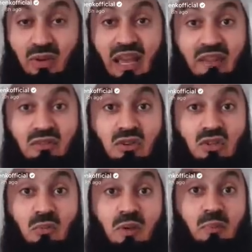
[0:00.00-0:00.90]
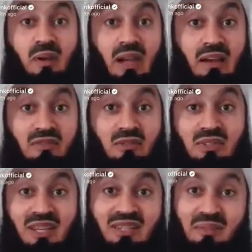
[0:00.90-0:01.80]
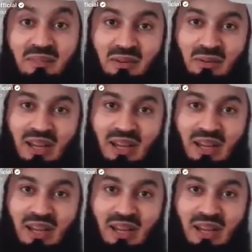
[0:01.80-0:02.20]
You're literally mixing truth with